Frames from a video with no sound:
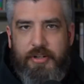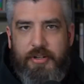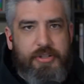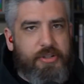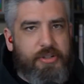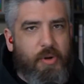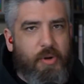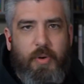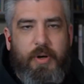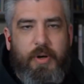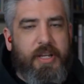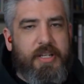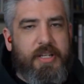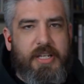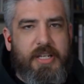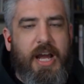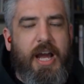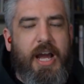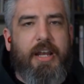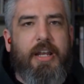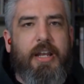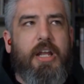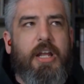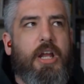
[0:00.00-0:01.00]
The story is
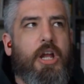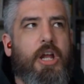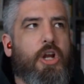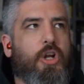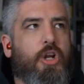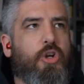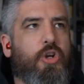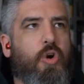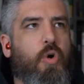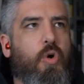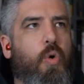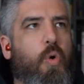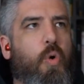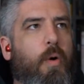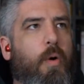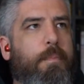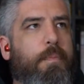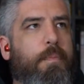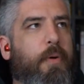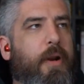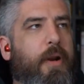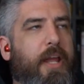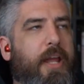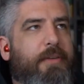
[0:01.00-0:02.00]
not
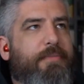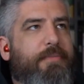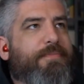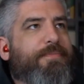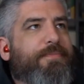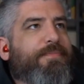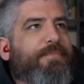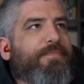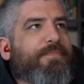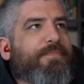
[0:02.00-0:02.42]
corporate.